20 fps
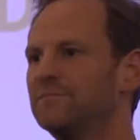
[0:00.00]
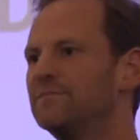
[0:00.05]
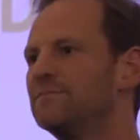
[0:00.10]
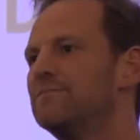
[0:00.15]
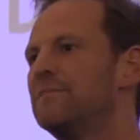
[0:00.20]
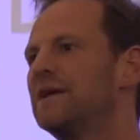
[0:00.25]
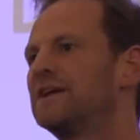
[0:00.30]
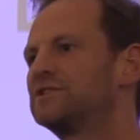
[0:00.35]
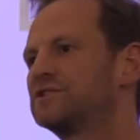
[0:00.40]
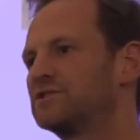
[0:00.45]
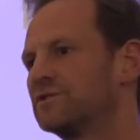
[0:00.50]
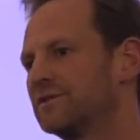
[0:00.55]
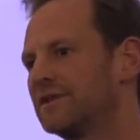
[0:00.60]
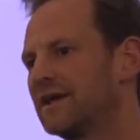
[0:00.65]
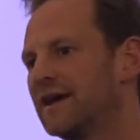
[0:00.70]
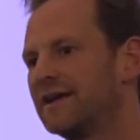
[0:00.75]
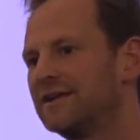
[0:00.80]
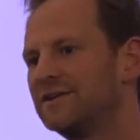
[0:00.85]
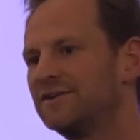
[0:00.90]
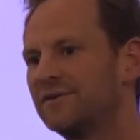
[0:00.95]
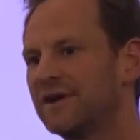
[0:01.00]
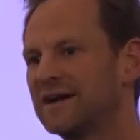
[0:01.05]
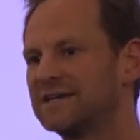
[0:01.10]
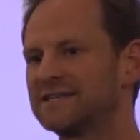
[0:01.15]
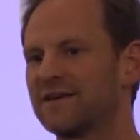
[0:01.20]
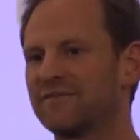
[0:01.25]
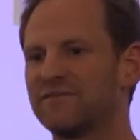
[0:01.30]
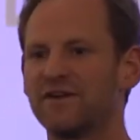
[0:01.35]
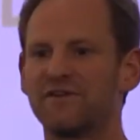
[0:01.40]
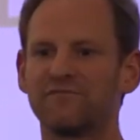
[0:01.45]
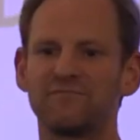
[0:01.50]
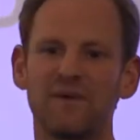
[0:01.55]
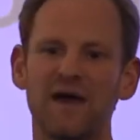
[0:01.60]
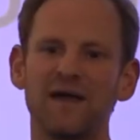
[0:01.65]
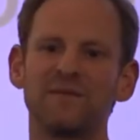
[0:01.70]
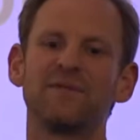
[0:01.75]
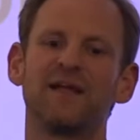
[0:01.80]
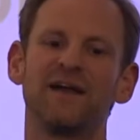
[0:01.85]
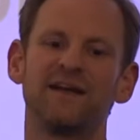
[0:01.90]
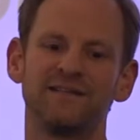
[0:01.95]
make sure that you guys have enough
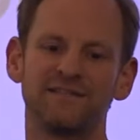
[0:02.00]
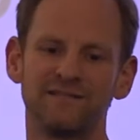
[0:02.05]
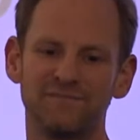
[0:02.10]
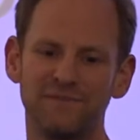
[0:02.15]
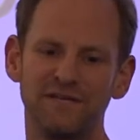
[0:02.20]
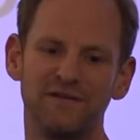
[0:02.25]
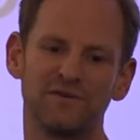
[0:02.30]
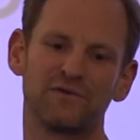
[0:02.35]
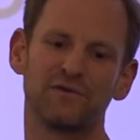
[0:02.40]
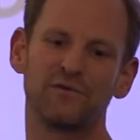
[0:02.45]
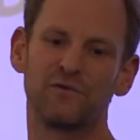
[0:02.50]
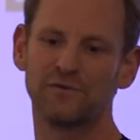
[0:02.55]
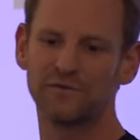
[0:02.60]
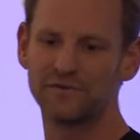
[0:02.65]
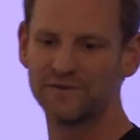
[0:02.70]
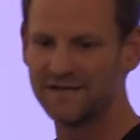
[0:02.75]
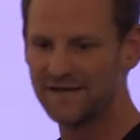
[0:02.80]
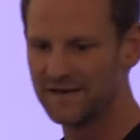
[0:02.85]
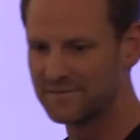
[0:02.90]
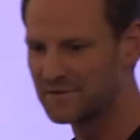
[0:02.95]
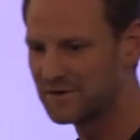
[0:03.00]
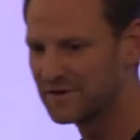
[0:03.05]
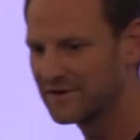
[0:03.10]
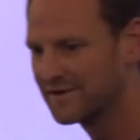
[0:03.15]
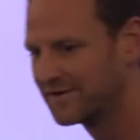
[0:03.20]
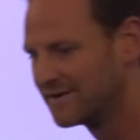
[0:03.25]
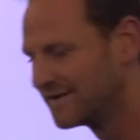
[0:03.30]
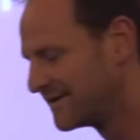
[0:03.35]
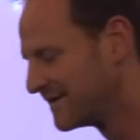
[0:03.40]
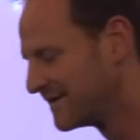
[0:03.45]
pipeline to meet your quarterly number.